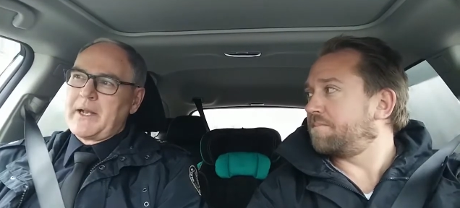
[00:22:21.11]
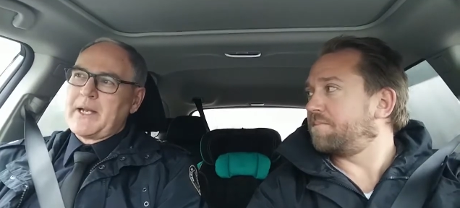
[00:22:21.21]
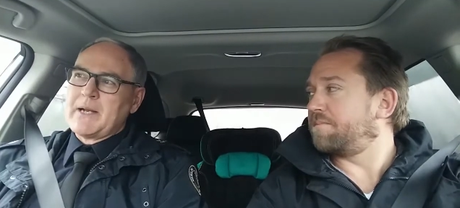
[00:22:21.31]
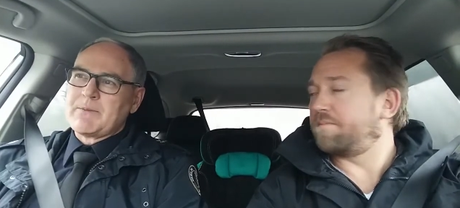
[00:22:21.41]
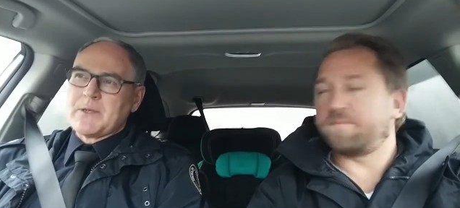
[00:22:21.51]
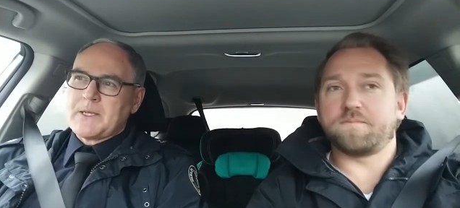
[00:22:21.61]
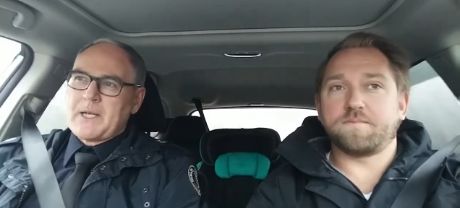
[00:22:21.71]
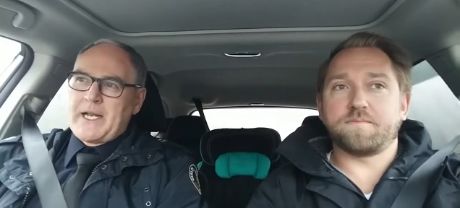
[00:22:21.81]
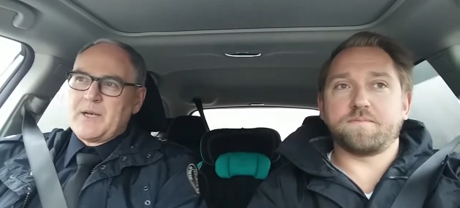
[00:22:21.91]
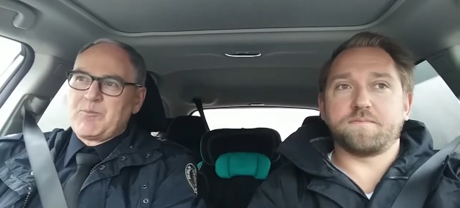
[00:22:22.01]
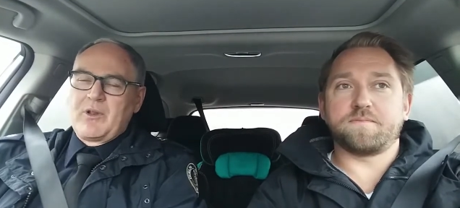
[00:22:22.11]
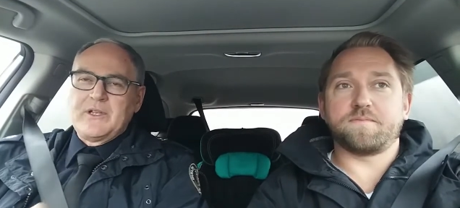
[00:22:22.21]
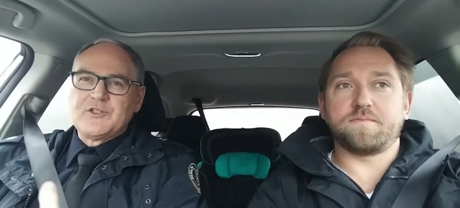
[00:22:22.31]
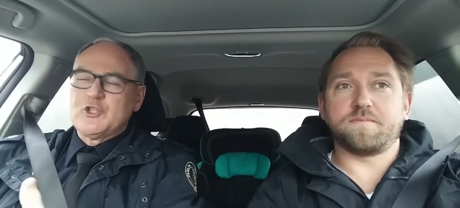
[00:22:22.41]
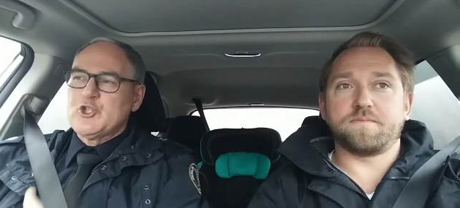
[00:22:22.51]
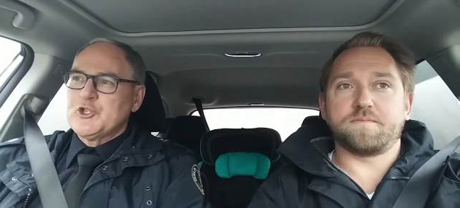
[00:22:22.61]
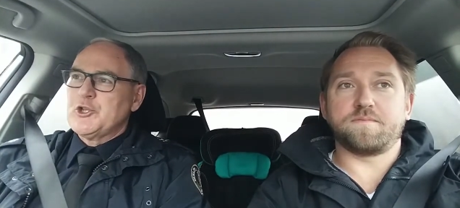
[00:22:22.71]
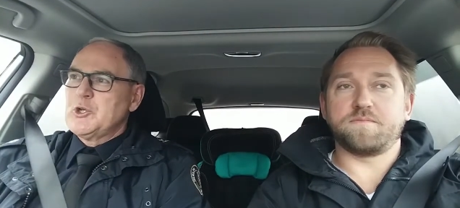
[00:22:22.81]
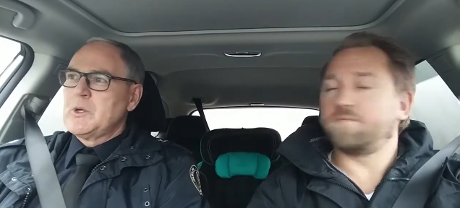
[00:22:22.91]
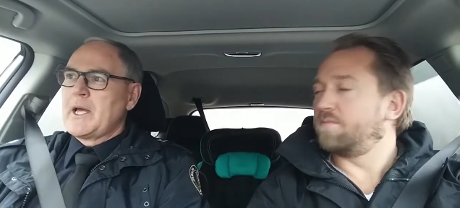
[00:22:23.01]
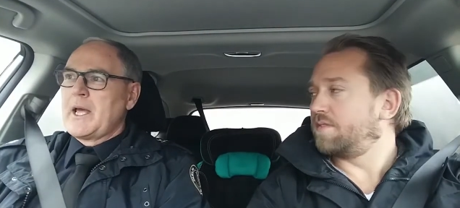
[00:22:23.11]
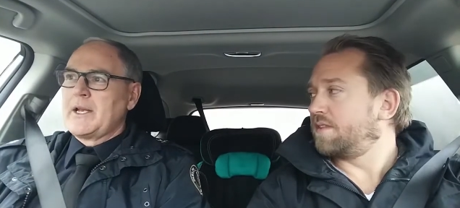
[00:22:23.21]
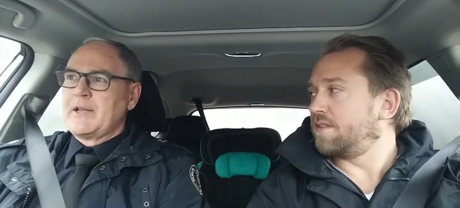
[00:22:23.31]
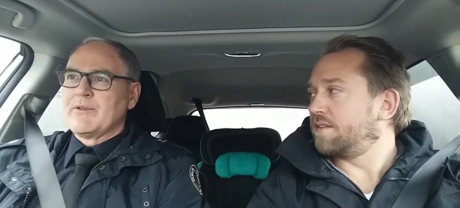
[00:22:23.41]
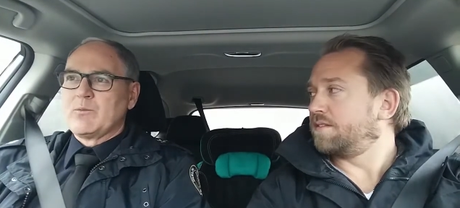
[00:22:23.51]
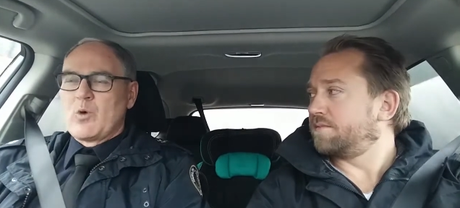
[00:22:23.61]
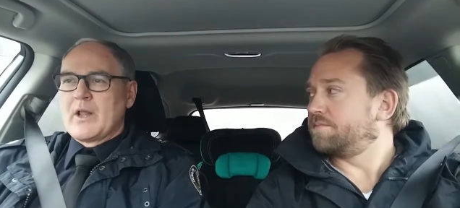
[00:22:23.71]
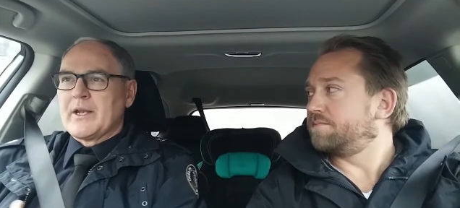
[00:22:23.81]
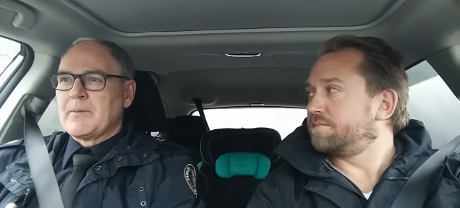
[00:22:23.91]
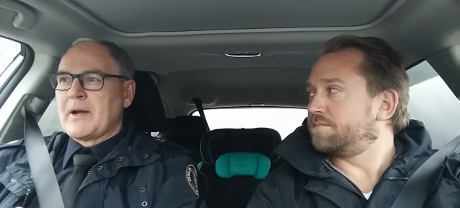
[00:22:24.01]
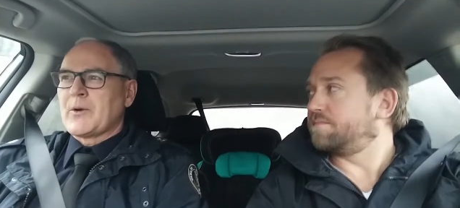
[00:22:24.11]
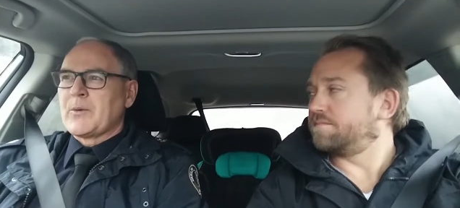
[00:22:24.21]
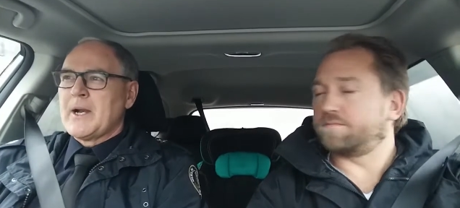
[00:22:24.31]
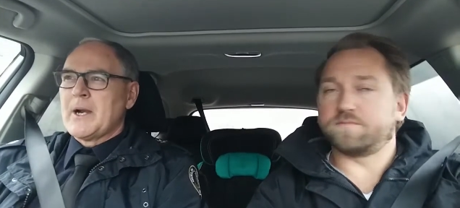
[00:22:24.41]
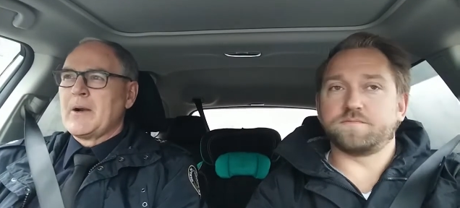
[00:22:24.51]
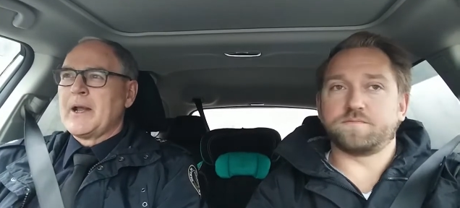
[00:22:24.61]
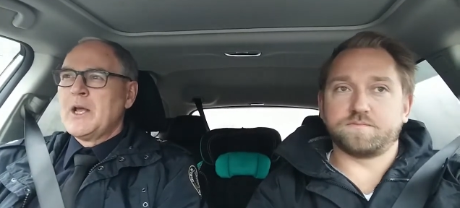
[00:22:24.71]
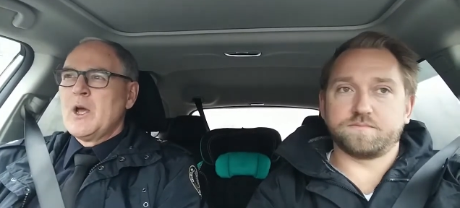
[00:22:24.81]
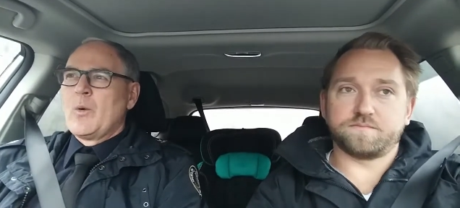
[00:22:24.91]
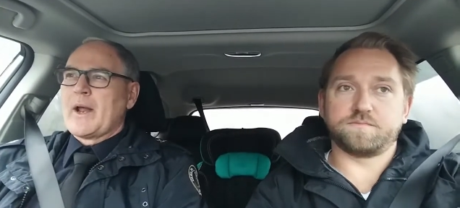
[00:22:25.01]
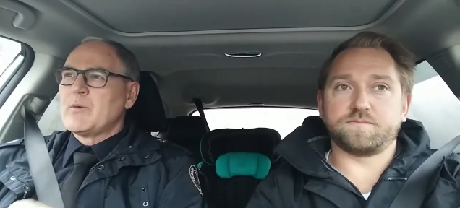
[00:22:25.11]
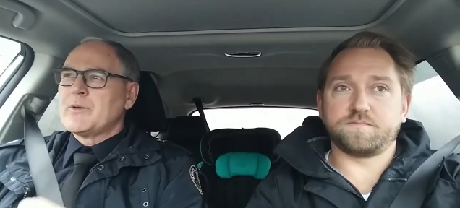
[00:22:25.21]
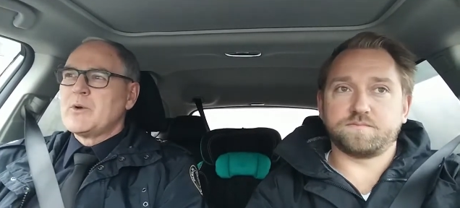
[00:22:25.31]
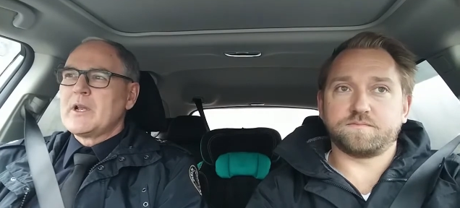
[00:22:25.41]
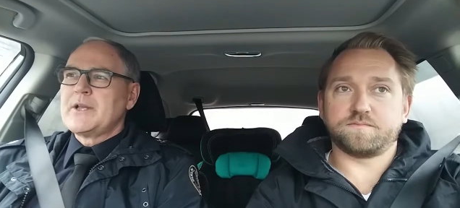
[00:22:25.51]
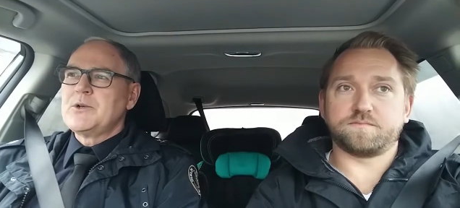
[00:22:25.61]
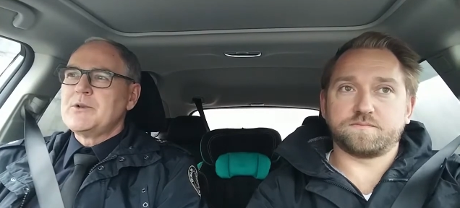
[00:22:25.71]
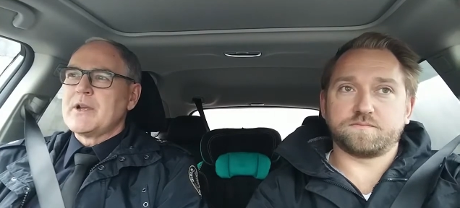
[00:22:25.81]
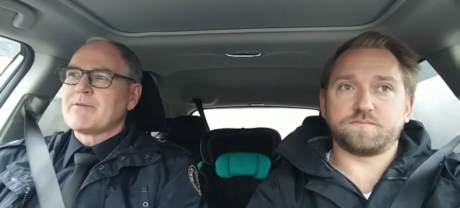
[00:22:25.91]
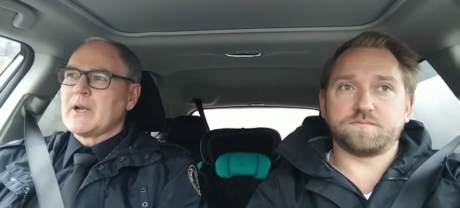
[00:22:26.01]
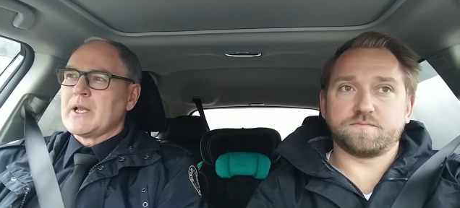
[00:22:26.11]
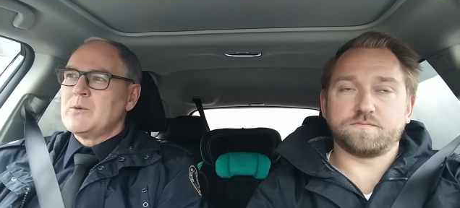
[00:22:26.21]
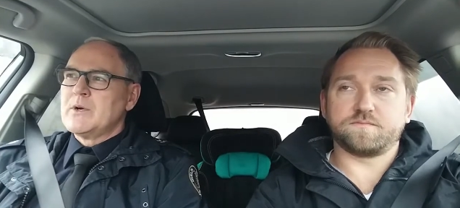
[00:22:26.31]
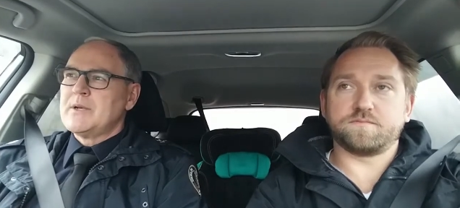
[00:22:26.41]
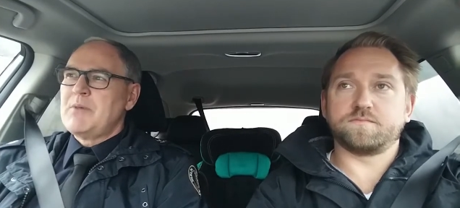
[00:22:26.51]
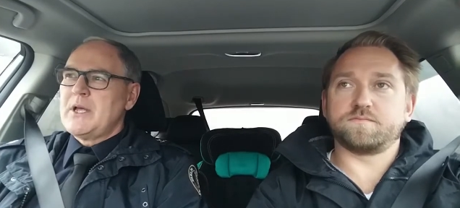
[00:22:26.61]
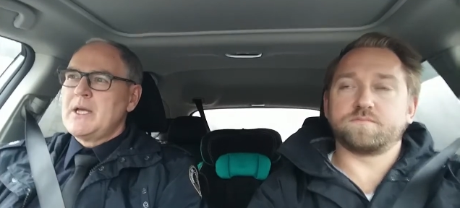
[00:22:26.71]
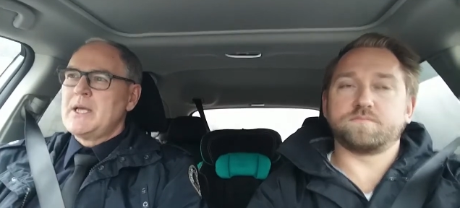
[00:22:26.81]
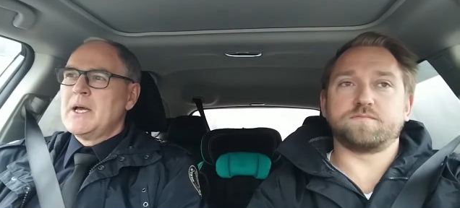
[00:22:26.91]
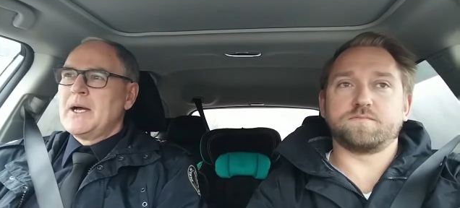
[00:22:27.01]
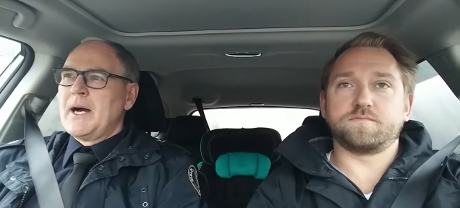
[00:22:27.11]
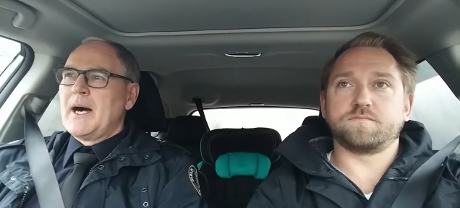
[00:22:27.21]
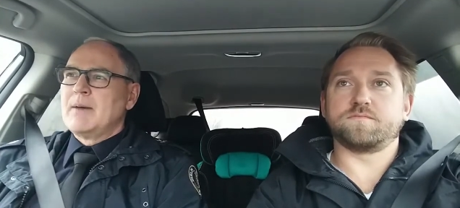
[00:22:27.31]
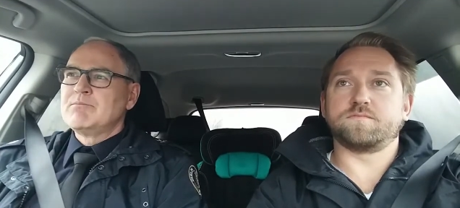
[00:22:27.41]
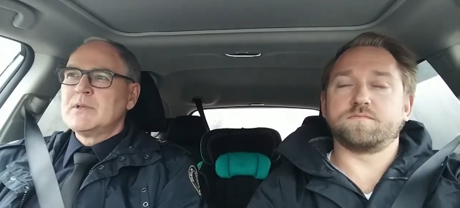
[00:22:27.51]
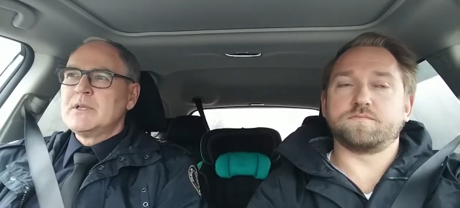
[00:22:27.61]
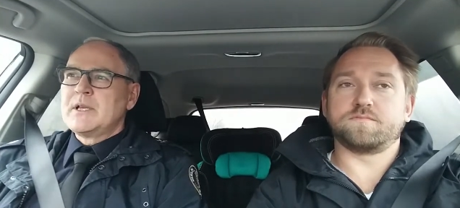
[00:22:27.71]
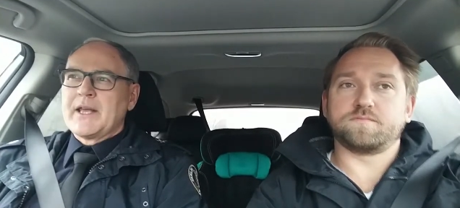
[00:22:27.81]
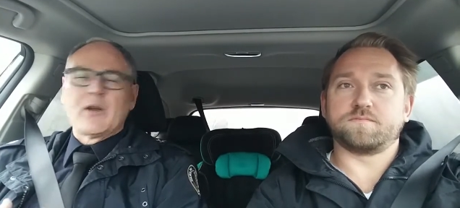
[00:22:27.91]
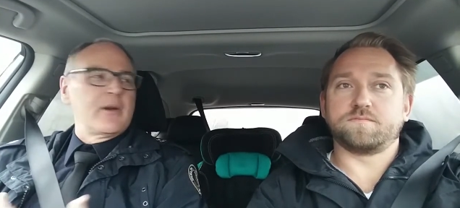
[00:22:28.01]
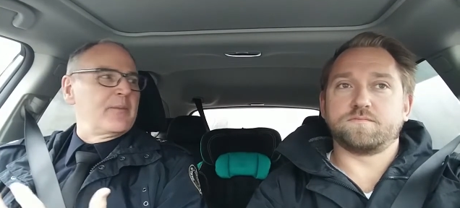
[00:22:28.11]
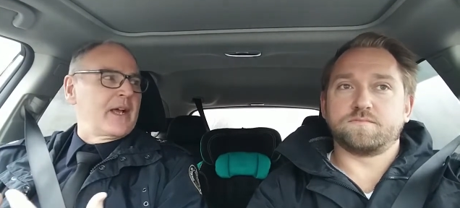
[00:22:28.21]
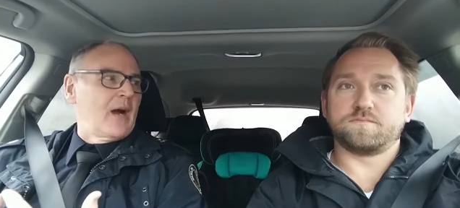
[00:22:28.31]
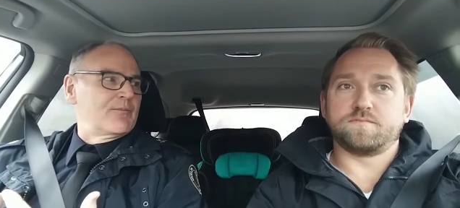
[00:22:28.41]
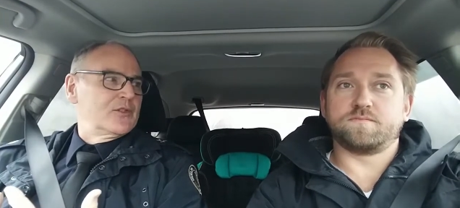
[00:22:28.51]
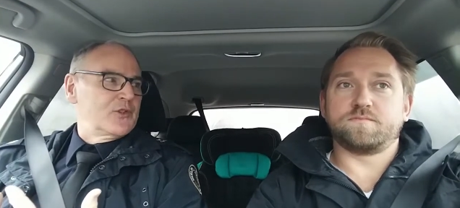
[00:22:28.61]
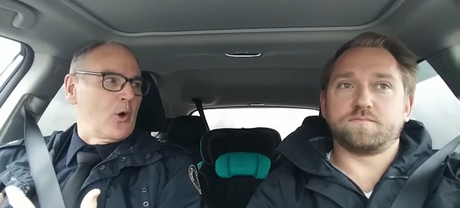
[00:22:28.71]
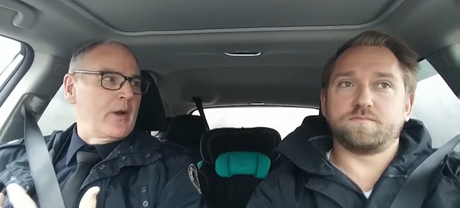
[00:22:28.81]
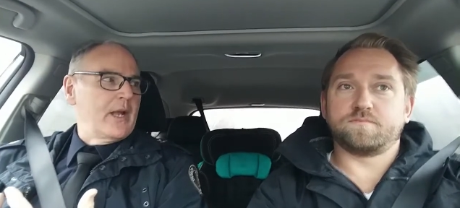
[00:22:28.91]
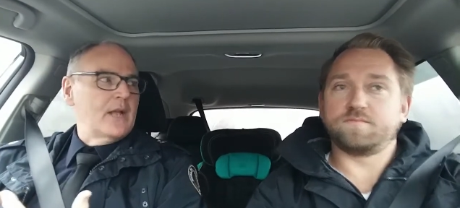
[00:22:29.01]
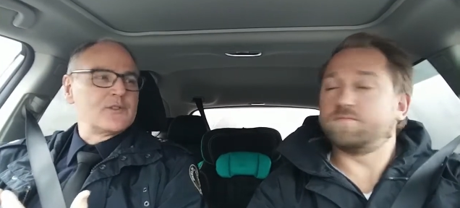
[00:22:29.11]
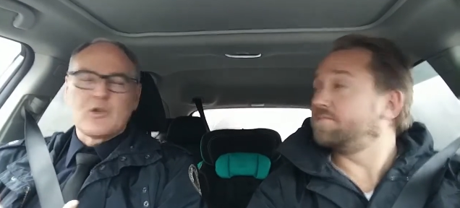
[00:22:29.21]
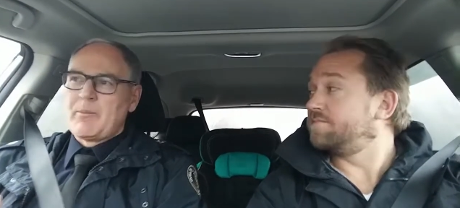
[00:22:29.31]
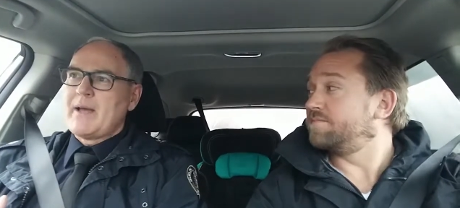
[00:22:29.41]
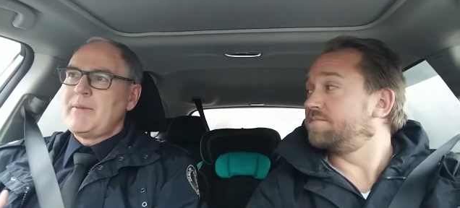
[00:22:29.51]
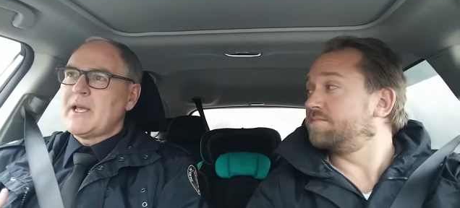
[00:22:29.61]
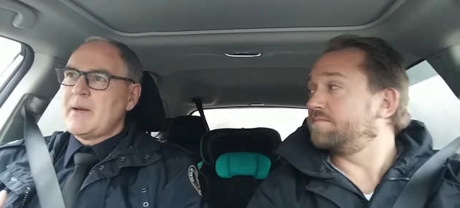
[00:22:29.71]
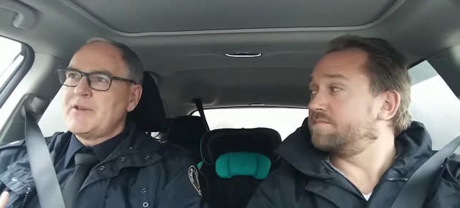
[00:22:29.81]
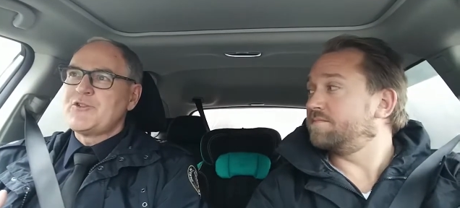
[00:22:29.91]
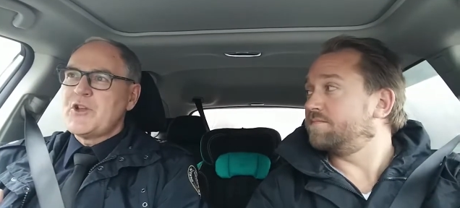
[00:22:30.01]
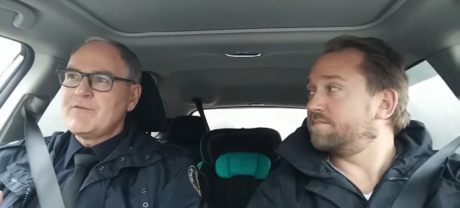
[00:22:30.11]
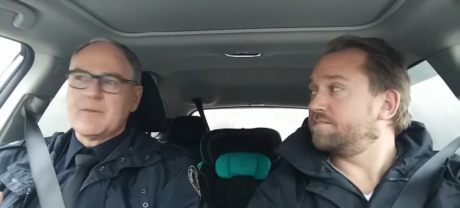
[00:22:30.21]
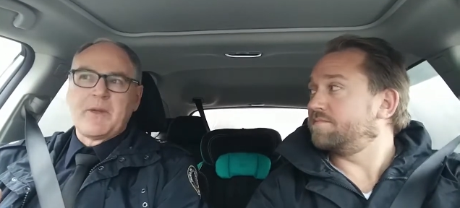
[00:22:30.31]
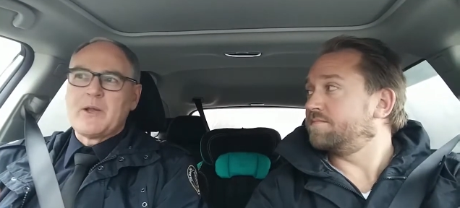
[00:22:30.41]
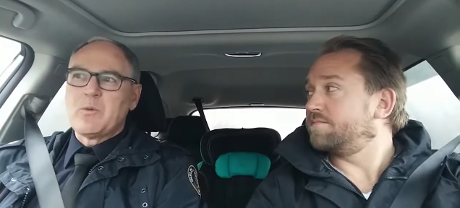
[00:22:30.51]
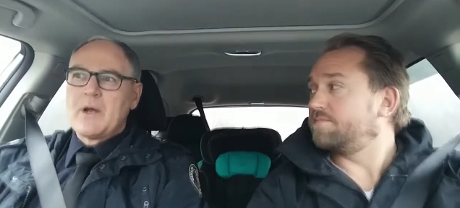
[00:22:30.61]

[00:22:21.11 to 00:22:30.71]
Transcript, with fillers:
Speaker 1: that I never got into policing to do, and even well into my career. And what I would really do differently would be uh, get out of my comfort zone. And so by becoming chief, in many